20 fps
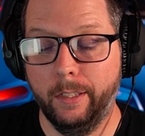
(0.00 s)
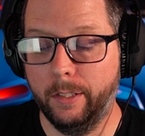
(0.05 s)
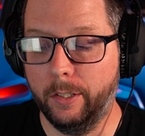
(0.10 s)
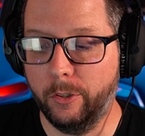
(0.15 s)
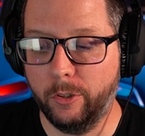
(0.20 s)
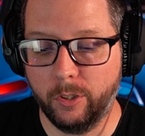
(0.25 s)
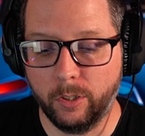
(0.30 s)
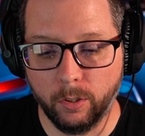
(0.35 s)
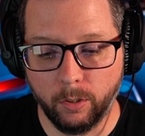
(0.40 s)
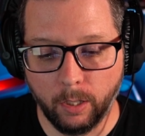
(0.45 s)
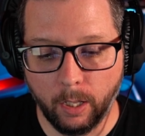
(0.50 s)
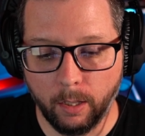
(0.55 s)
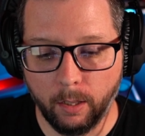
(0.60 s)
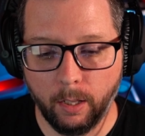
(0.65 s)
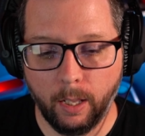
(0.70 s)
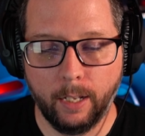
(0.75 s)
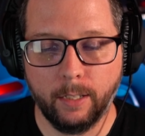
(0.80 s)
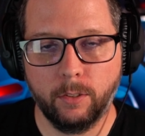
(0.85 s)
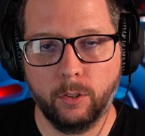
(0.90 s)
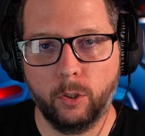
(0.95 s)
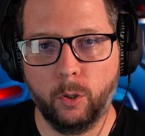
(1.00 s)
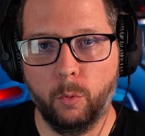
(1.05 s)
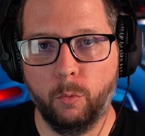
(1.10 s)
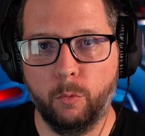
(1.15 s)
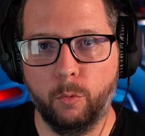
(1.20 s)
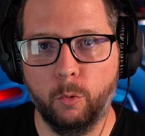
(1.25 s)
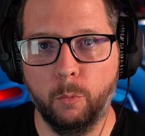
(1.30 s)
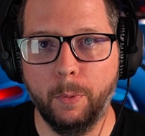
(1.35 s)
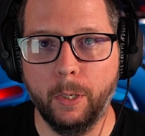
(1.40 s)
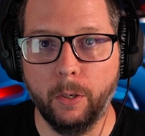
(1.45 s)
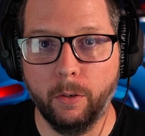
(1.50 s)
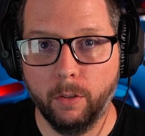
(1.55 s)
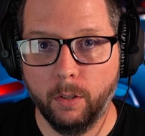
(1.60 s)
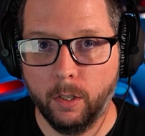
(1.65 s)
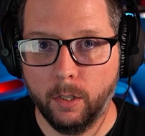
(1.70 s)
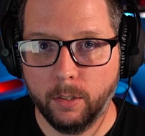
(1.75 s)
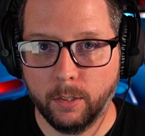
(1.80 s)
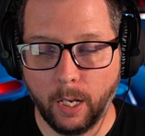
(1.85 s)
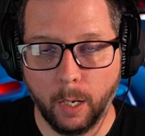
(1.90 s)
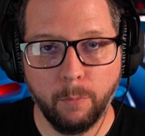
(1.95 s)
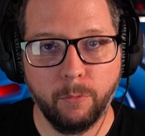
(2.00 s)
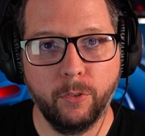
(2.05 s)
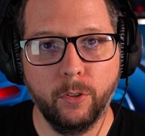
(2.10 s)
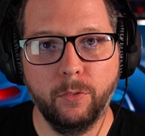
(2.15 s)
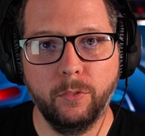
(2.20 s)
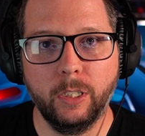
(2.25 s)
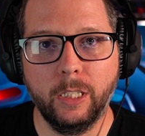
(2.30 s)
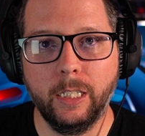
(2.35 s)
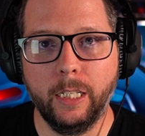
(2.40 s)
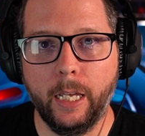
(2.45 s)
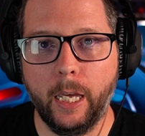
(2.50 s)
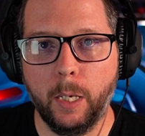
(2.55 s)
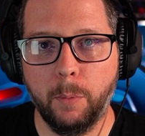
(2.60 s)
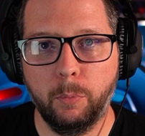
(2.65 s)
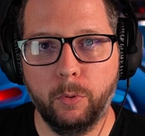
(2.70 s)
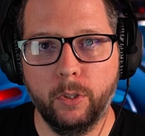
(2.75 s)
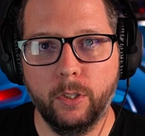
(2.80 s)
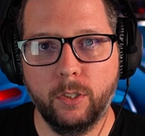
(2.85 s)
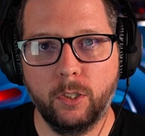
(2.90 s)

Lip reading: There's still a lot to go through, but top 15 A+